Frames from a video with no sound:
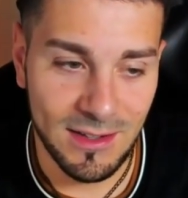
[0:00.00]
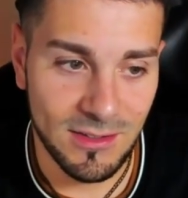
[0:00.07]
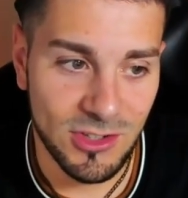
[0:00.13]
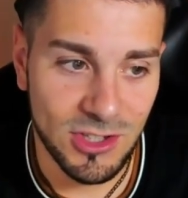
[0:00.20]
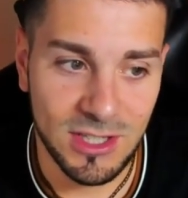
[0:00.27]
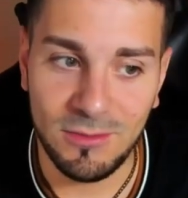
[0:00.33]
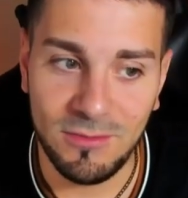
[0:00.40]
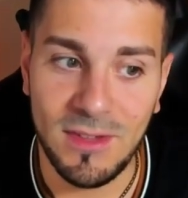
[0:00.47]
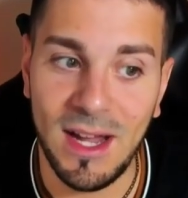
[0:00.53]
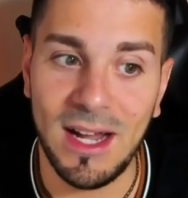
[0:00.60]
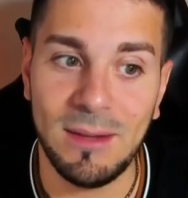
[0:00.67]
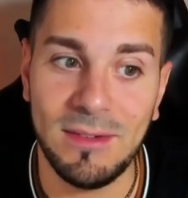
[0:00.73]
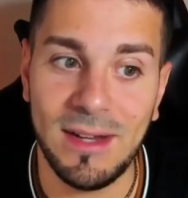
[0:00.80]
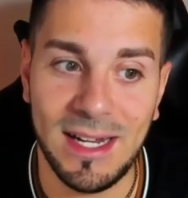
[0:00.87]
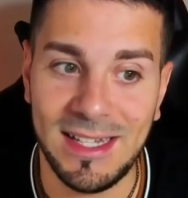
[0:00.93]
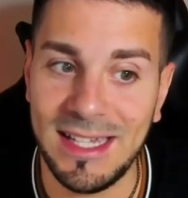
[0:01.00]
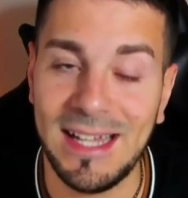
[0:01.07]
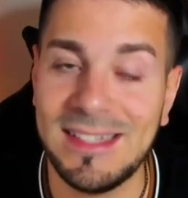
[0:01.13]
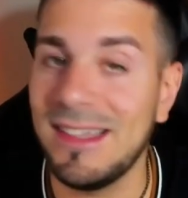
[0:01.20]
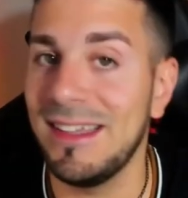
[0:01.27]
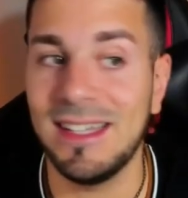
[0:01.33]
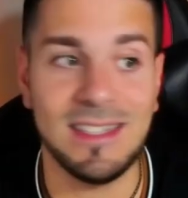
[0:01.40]
g5
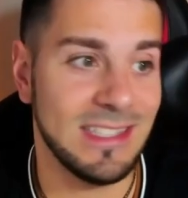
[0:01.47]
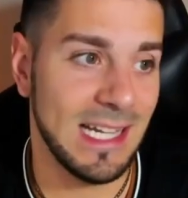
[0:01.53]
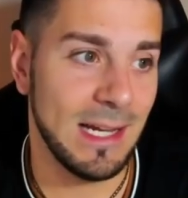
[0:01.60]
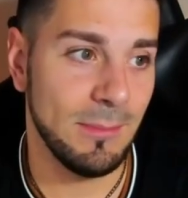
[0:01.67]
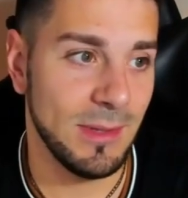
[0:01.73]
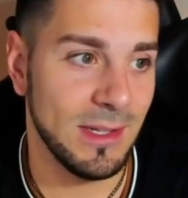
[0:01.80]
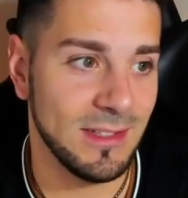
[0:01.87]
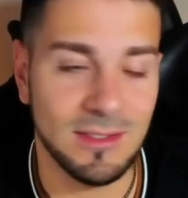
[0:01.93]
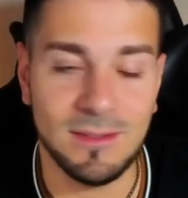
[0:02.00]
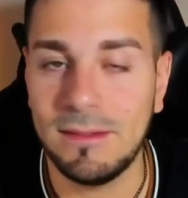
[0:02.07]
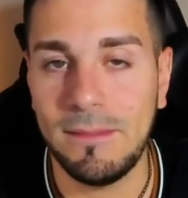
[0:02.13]
against this gambit.